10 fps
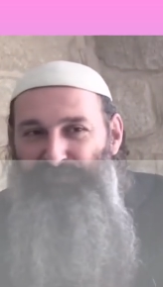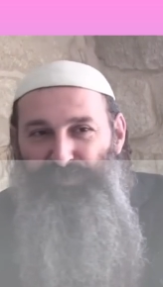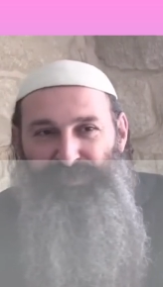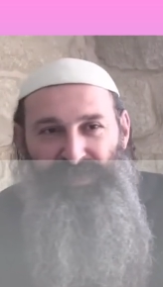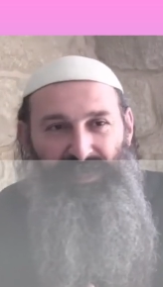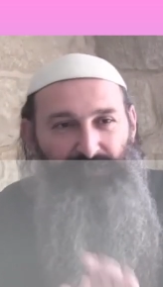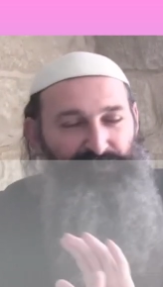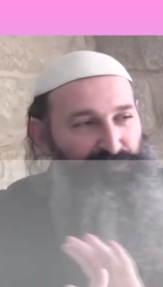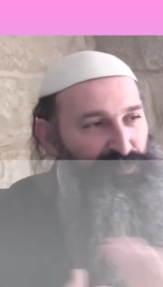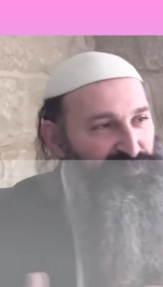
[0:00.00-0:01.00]
by first saying, let
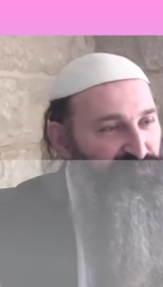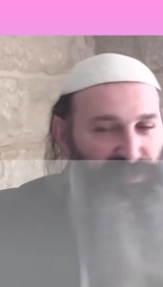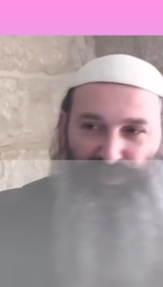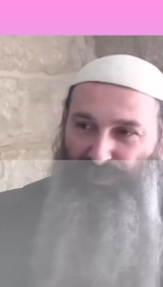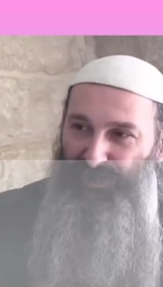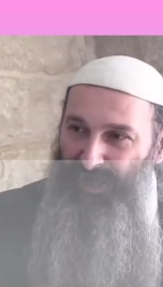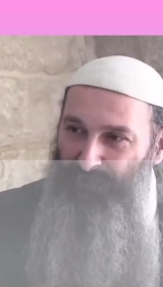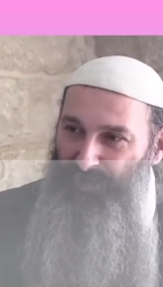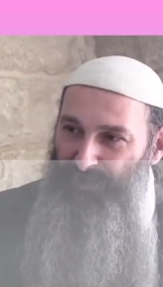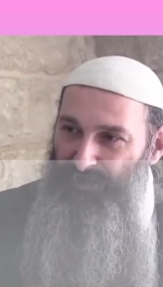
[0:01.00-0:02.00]
me first fix all the
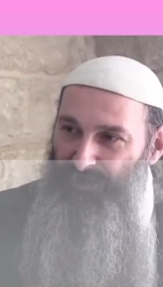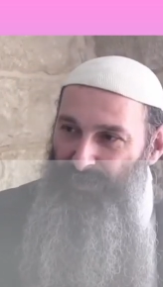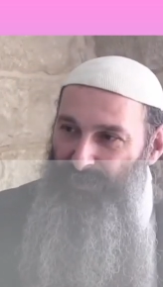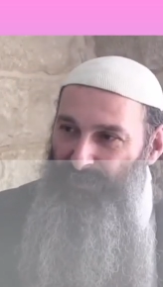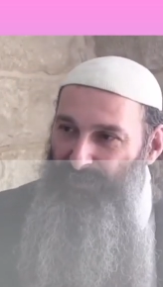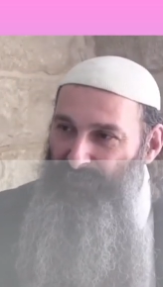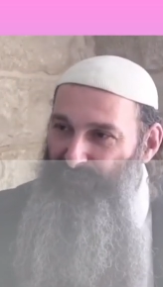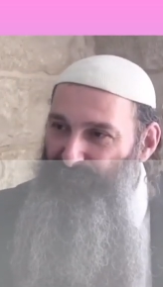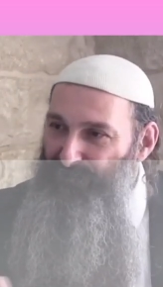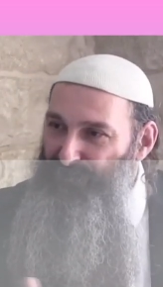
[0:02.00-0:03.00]
damages.
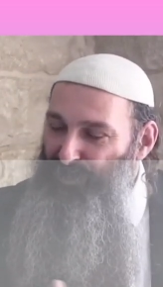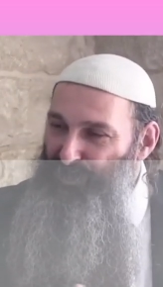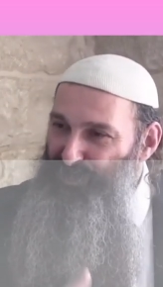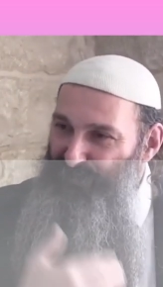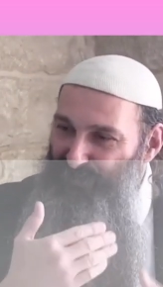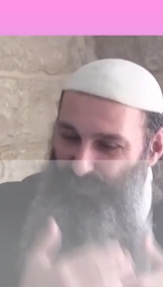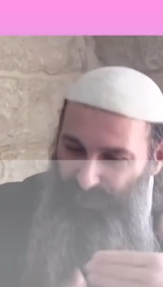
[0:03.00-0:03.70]
Because if